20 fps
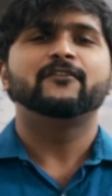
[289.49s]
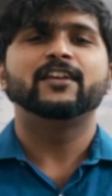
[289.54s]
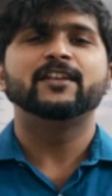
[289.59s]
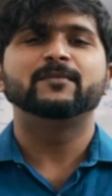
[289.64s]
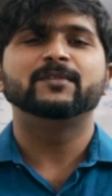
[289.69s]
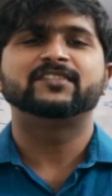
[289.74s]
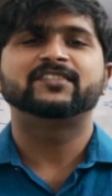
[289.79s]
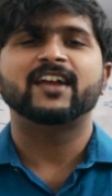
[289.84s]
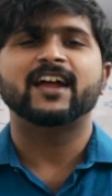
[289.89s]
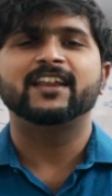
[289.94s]
we'll
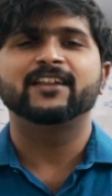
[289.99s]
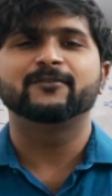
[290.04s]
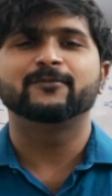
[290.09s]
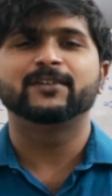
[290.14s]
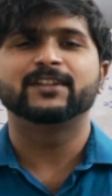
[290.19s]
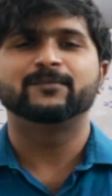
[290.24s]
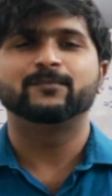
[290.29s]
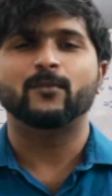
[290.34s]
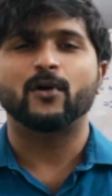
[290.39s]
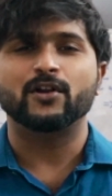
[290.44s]
be starting
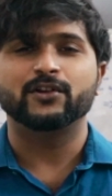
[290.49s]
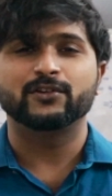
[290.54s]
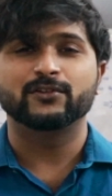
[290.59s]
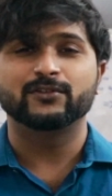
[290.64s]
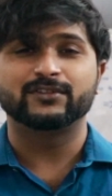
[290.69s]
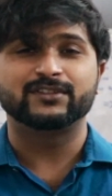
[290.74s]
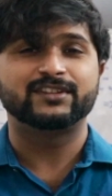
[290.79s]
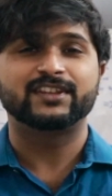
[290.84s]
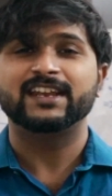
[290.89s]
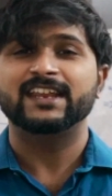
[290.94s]
with
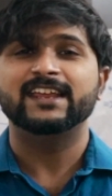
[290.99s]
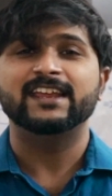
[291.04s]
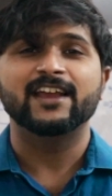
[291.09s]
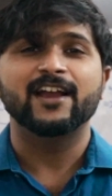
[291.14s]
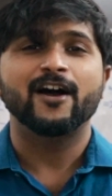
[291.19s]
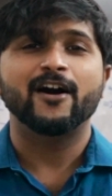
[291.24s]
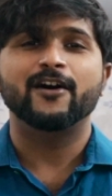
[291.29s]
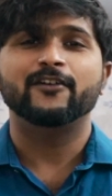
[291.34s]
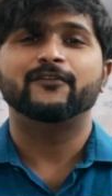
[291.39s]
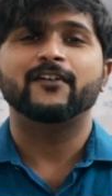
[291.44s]
module 3
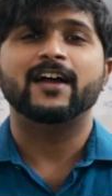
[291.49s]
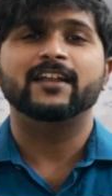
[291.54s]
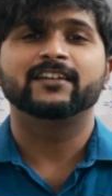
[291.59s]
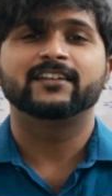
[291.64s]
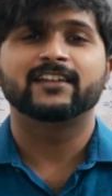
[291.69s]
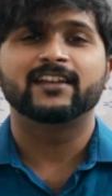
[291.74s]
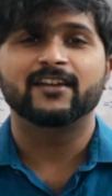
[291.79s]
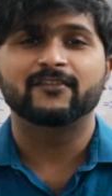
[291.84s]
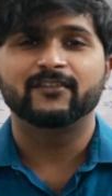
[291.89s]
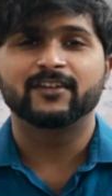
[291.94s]
of
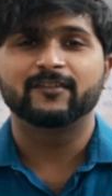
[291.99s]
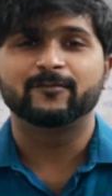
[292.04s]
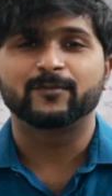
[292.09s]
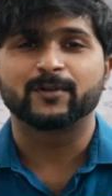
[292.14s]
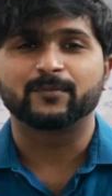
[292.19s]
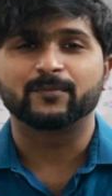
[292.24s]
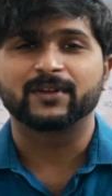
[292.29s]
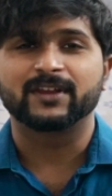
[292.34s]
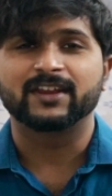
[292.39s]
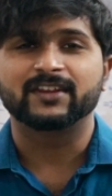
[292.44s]
antenna wave
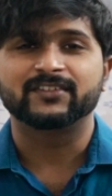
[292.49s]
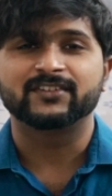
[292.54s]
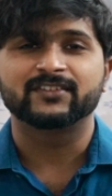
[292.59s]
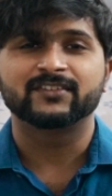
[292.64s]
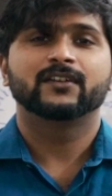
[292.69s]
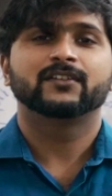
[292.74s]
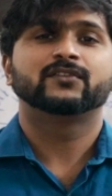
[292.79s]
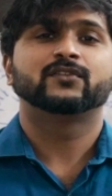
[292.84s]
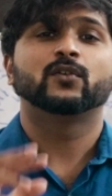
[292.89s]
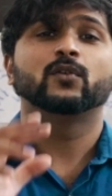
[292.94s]
propagation.
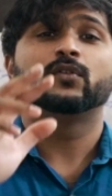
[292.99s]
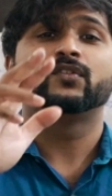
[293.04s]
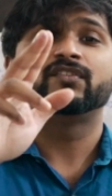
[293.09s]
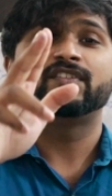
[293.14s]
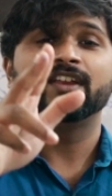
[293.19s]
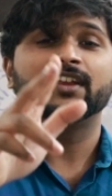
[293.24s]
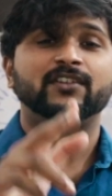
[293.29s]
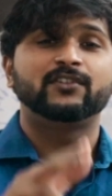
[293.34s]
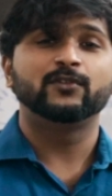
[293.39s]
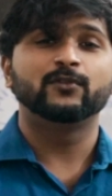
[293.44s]
So
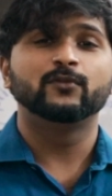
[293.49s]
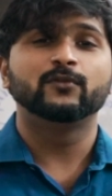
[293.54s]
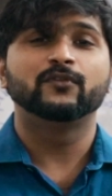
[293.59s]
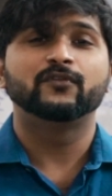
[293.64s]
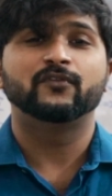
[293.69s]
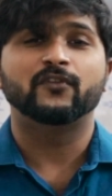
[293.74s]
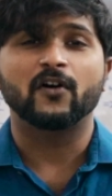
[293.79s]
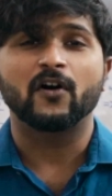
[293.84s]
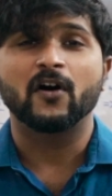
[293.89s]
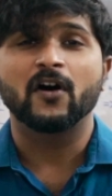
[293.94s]
stay tuned
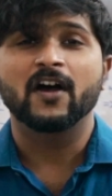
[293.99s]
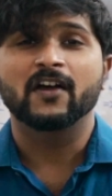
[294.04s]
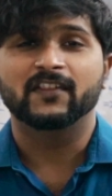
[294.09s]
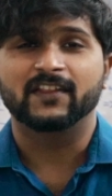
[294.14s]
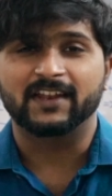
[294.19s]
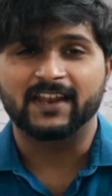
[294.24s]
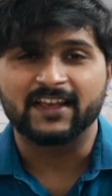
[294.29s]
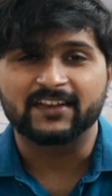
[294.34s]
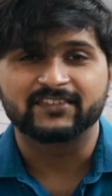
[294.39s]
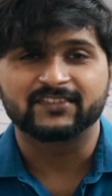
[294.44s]
for
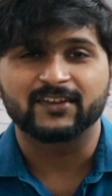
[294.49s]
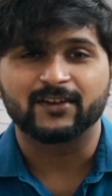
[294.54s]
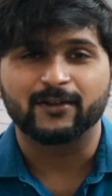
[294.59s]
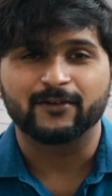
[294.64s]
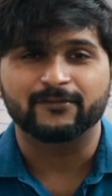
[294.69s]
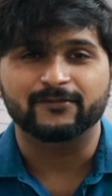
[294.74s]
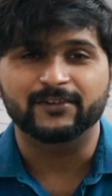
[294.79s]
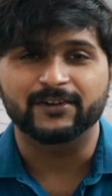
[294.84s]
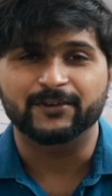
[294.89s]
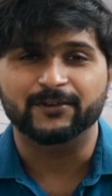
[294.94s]
the next set
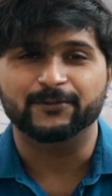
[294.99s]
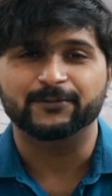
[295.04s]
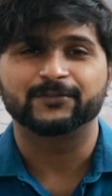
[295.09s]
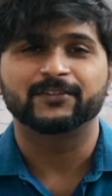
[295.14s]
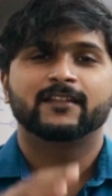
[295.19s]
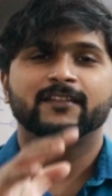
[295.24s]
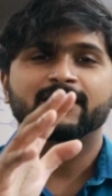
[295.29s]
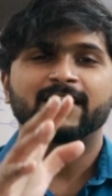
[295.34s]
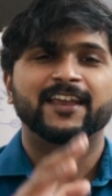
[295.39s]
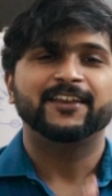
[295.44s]
of videos.
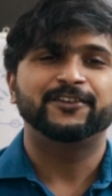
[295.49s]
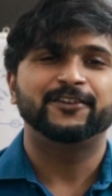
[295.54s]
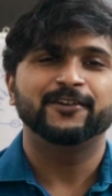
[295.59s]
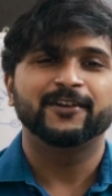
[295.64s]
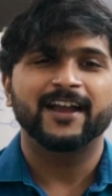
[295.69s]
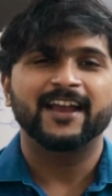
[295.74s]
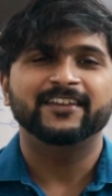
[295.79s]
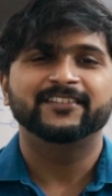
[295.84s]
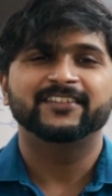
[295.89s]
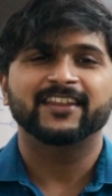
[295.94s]
Thank you
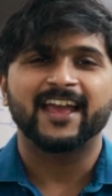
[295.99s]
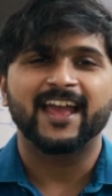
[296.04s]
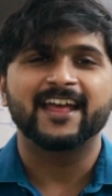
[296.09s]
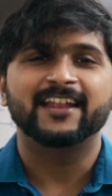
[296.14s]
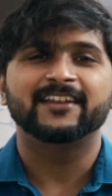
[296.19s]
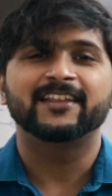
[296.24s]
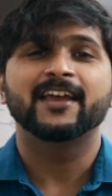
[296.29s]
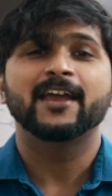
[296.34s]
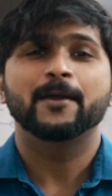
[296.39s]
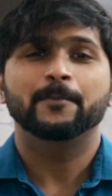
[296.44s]
guys
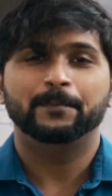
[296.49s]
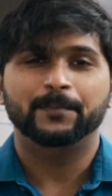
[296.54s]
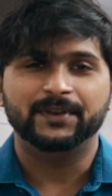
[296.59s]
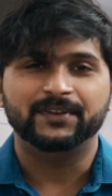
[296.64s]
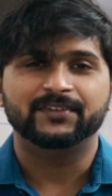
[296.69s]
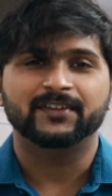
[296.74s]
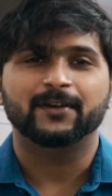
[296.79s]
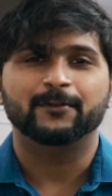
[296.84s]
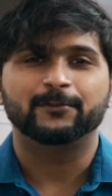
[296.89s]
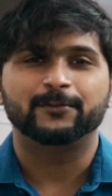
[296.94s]
and
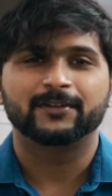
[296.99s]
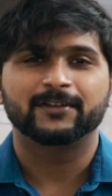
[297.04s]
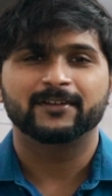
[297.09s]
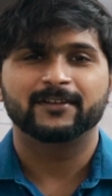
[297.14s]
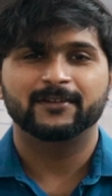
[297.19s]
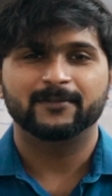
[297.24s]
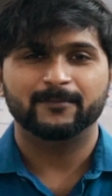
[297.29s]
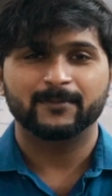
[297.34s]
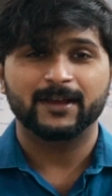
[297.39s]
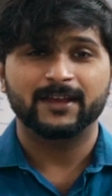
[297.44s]
peace out.
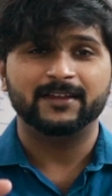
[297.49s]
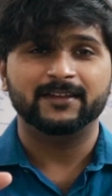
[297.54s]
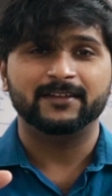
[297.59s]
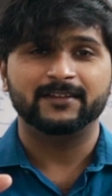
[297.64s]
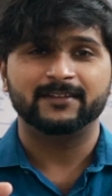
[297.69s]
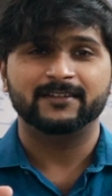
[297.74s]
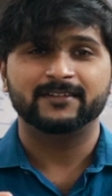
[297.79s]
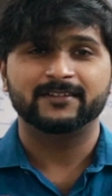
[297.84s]
Bye.